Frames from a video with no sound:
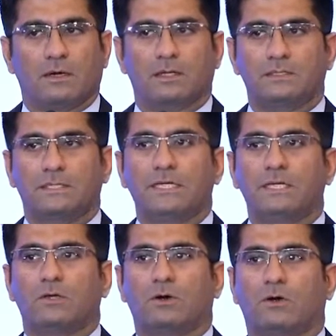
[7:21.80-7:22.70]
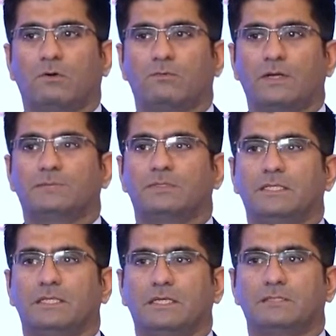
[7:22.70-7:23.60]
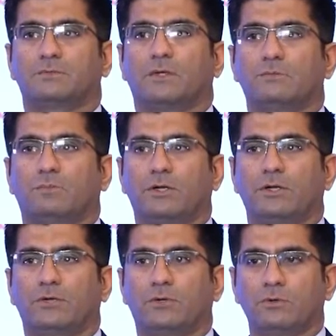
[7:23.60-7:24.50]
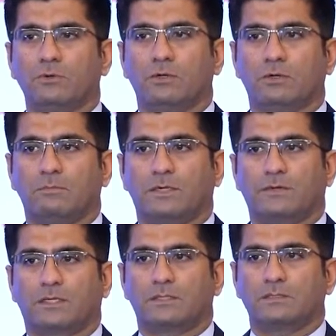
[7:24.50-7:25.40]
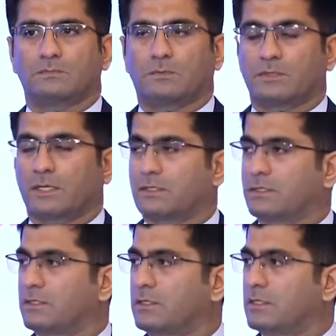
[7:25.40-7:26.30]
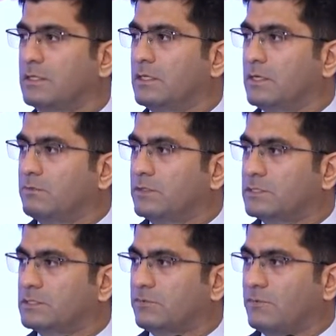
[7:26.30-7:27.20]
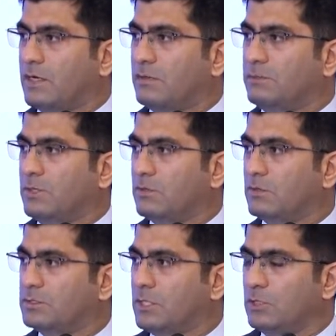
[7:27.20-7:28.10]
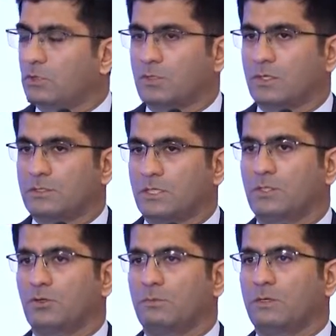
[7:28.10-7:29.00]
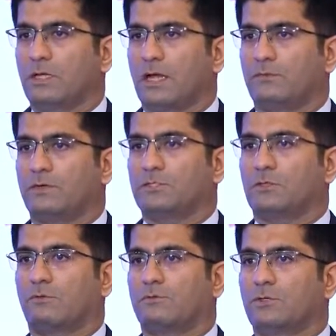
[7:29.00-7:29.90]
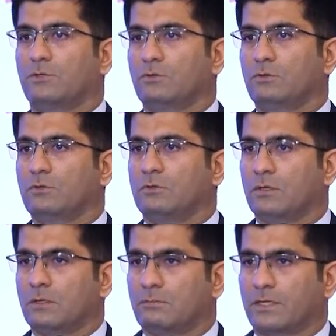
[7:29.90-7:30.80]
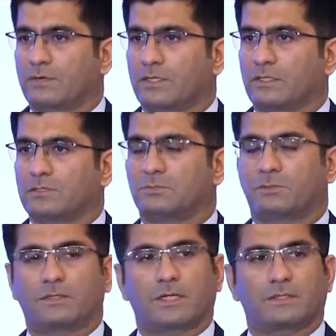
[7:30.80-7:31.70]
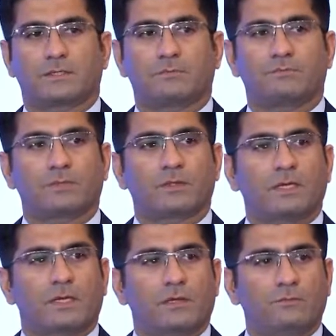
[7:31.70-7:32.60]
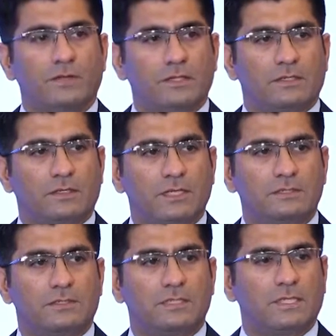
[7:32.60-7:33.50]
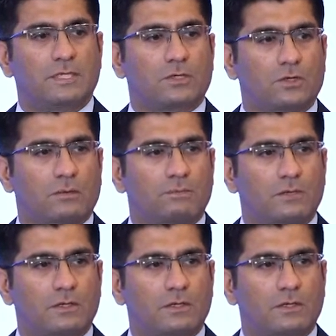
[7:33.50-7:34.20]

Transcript: yield of rapeseed is 1.2 metric tons per hectare, which is far below the global average of 2 metric tons per hectare. If we increase the crop